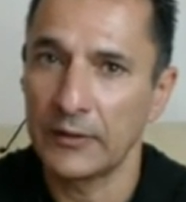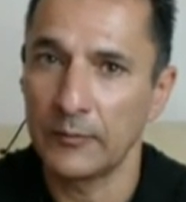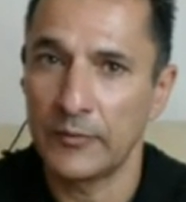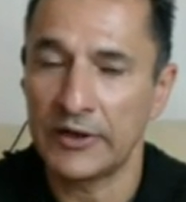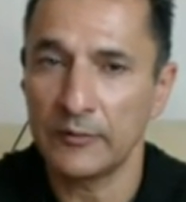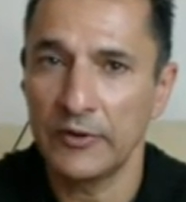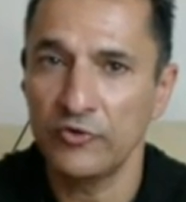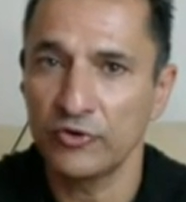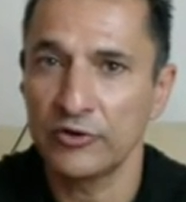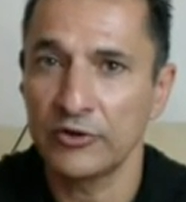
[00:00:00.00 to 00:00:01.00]
Mark
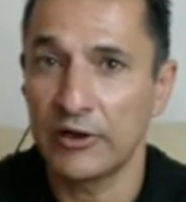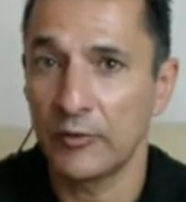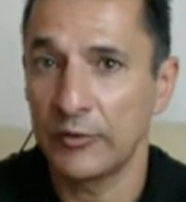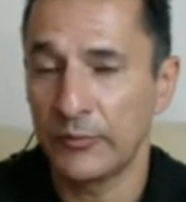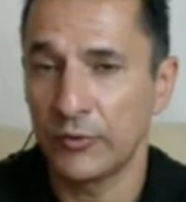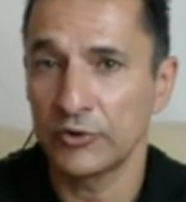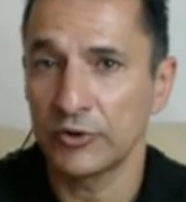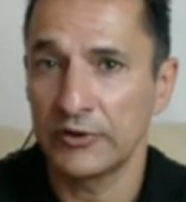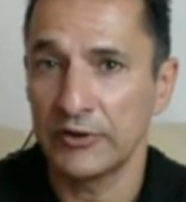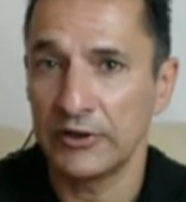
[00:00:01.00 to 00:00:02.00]
mentioned how
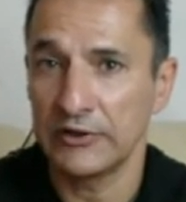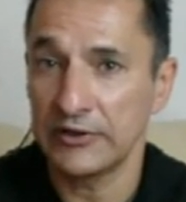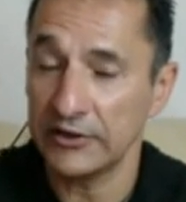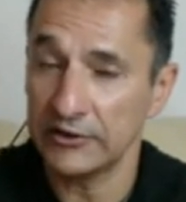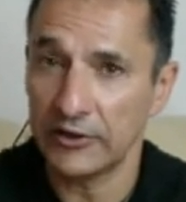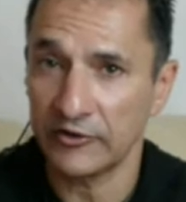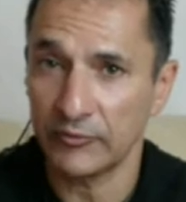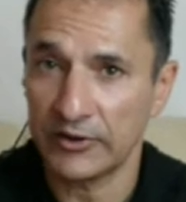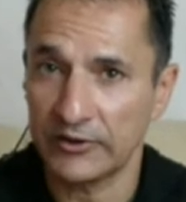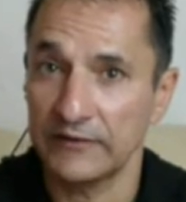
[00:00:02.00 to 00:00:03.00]
important the technical
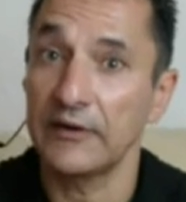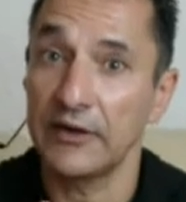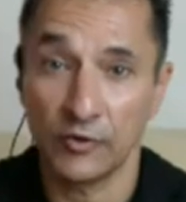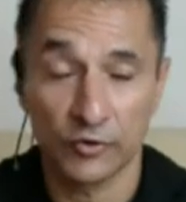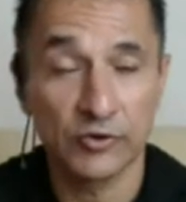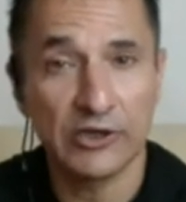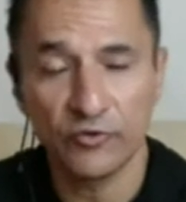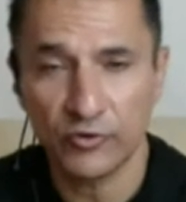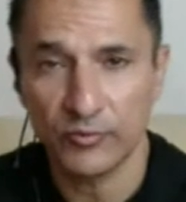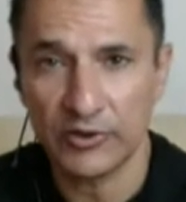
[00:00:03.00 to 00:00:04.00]
aspect is. It
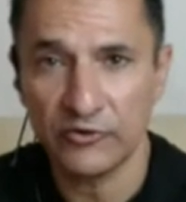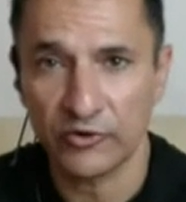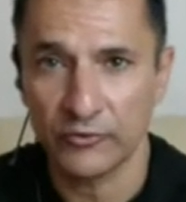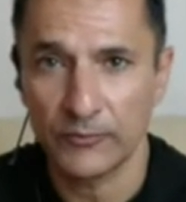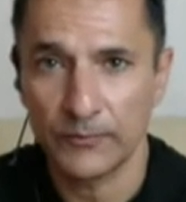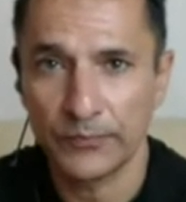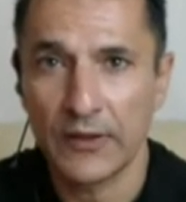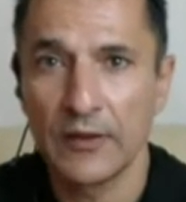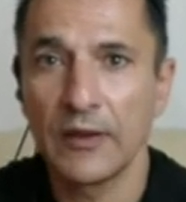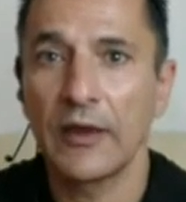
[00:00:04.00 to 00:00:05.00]
continues to be so.
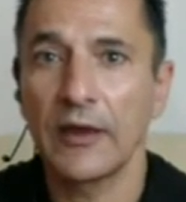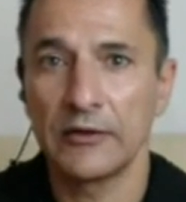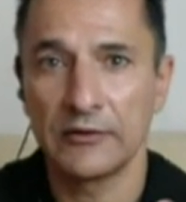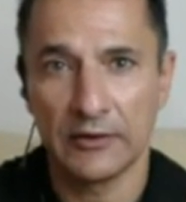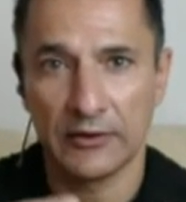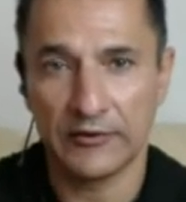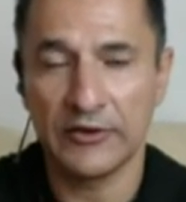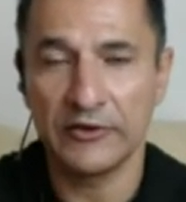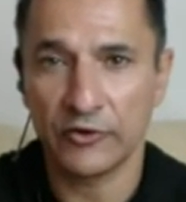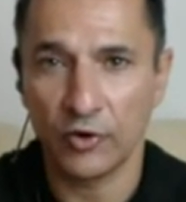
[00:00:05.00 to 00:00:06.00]
And
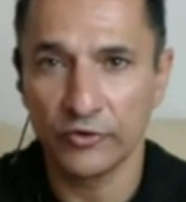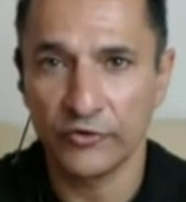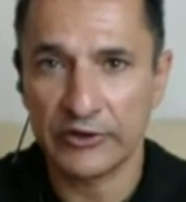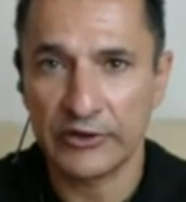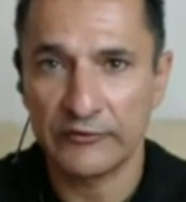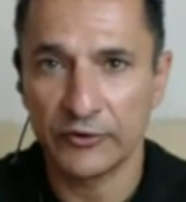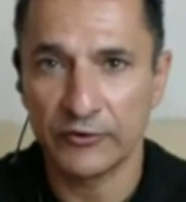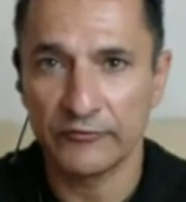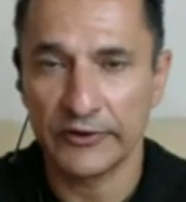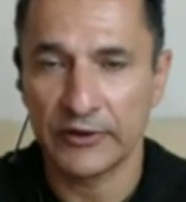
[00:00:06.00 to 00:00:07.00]
things are constantly
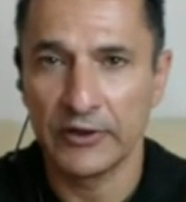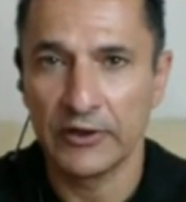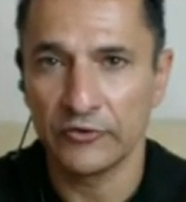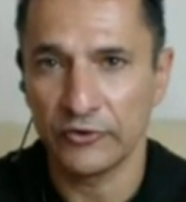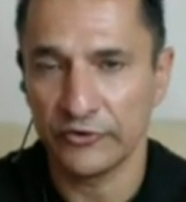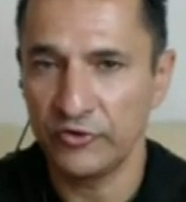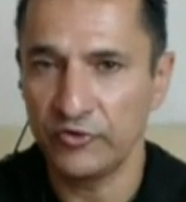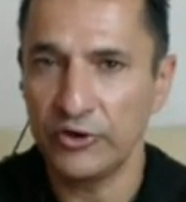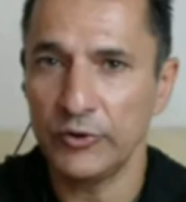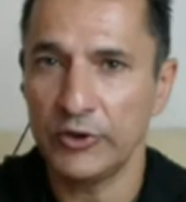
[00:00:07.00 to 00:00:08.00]
evolving. So
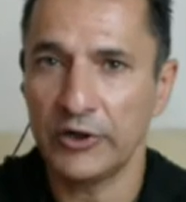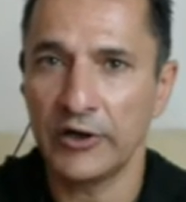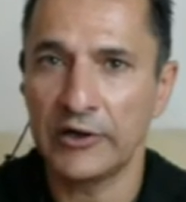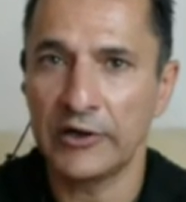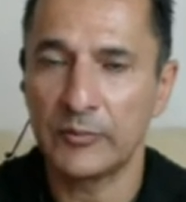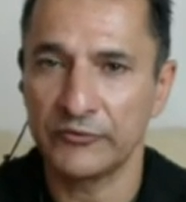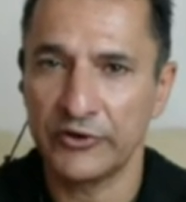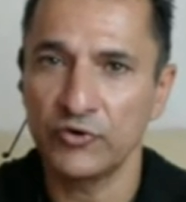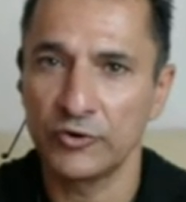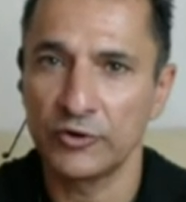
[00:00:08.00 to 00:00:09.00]
essentially, when you hire a
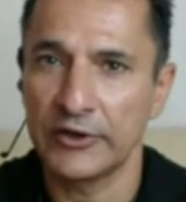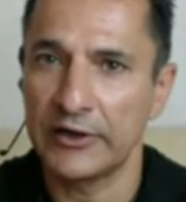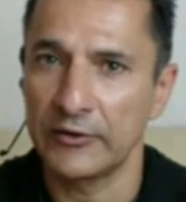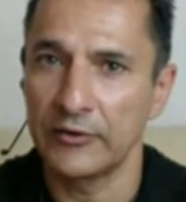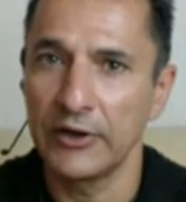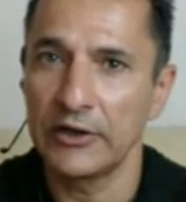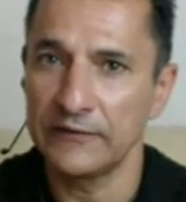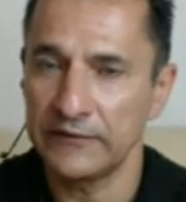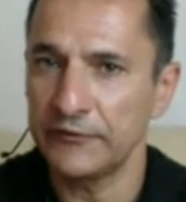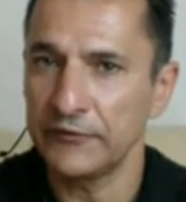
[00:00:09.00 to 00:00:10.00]
professional now, it
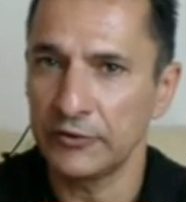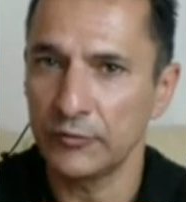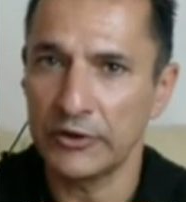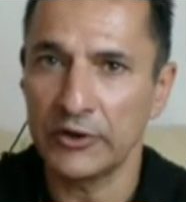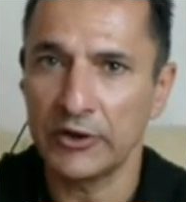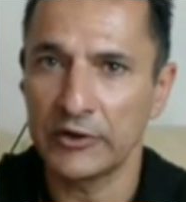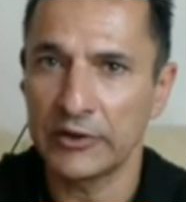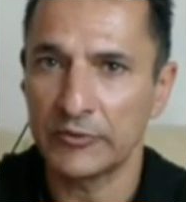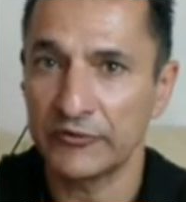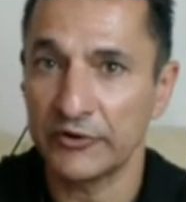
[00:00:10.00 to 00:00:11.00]
is different to when you
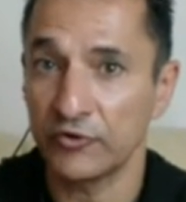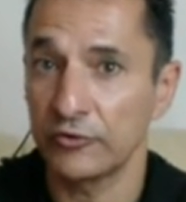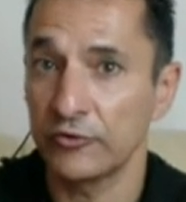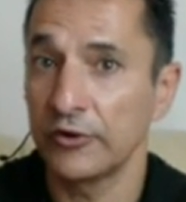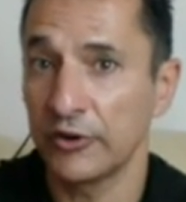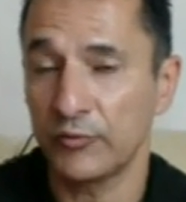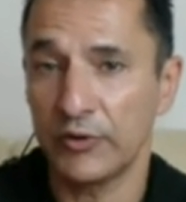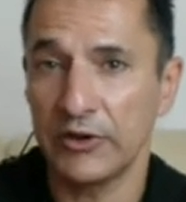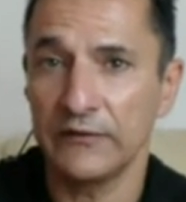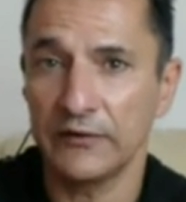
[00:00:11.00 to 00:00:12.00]
hired a professional
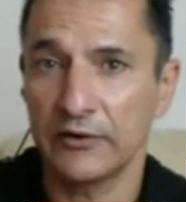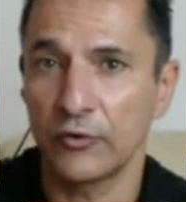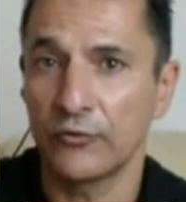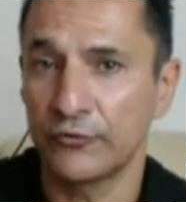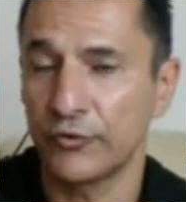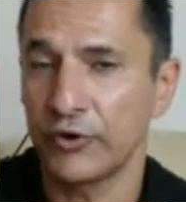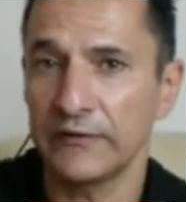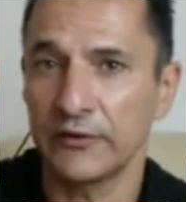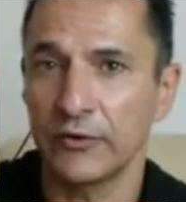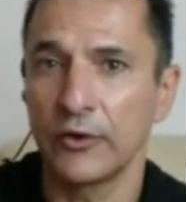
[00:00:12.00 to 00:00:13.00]
3 years ago or 4
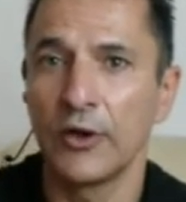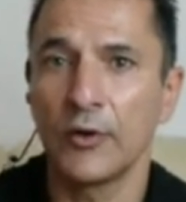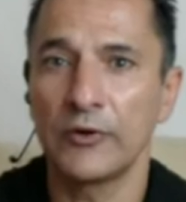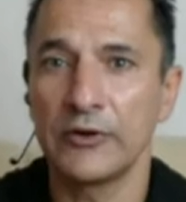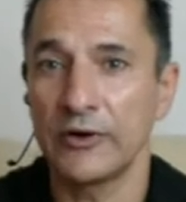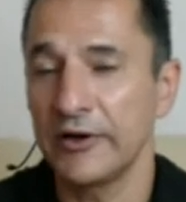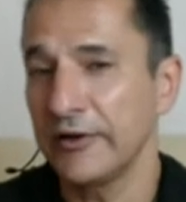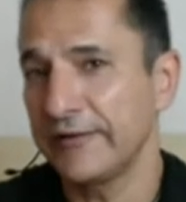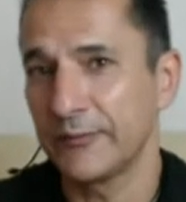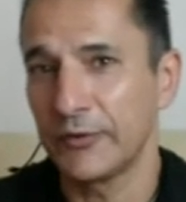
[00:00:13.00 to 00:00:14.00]
years ago, when you
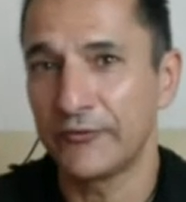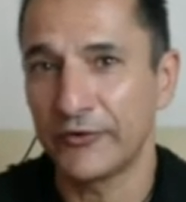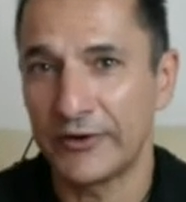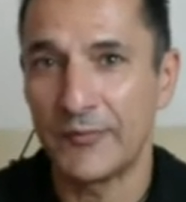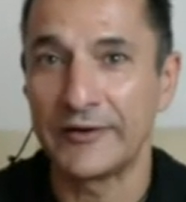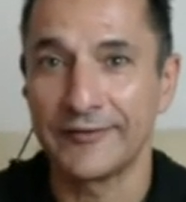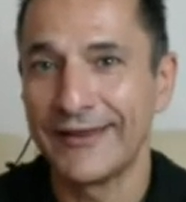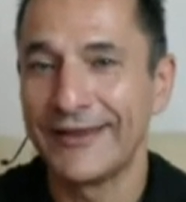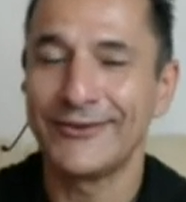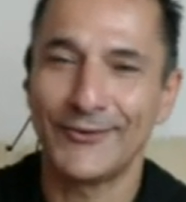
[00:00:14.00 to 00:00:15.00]
hired somebody for a
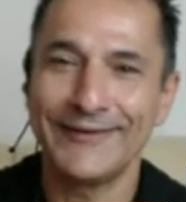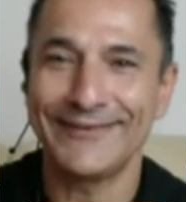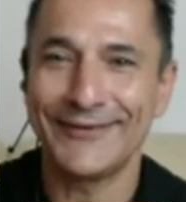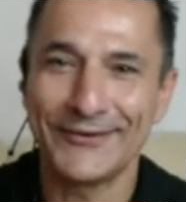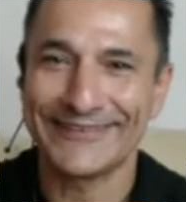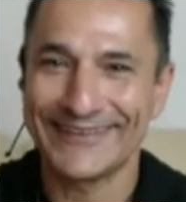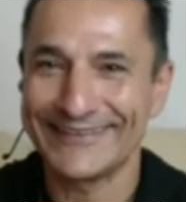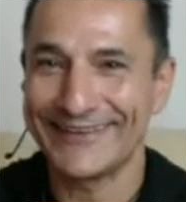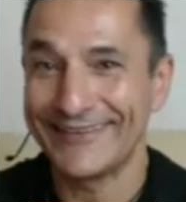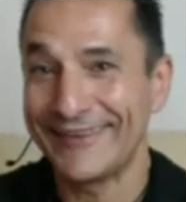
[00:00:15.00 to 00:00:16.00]
month to SEO your
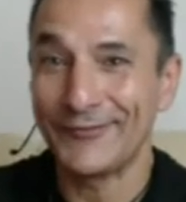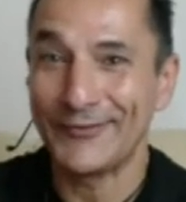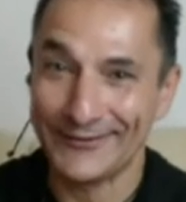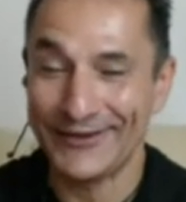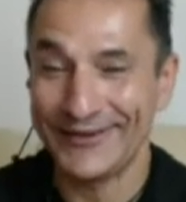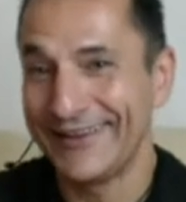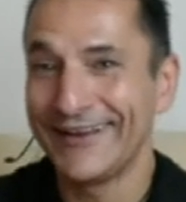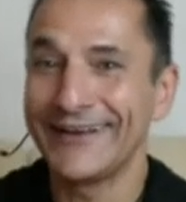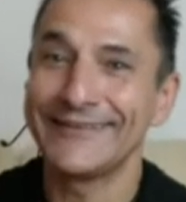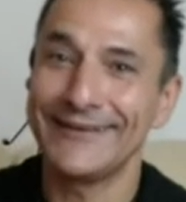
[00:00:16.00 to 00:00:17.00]
site and then they went away
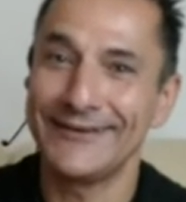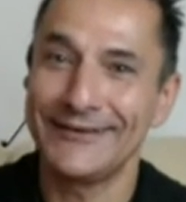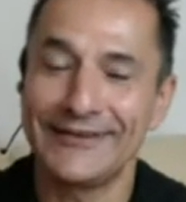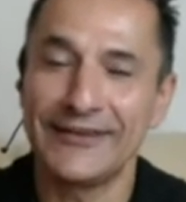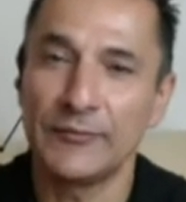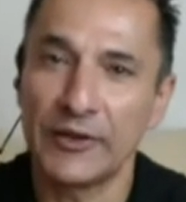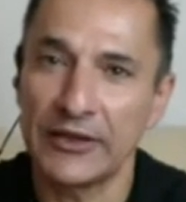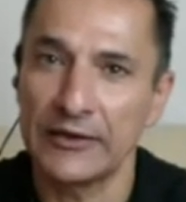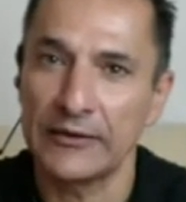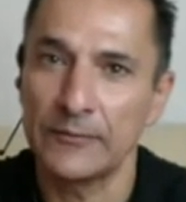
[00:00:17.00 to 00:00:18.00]
until you needed them
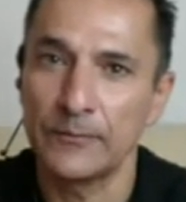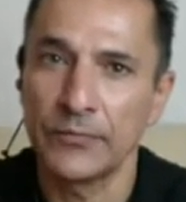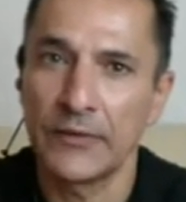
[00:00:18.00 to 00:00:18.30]
again.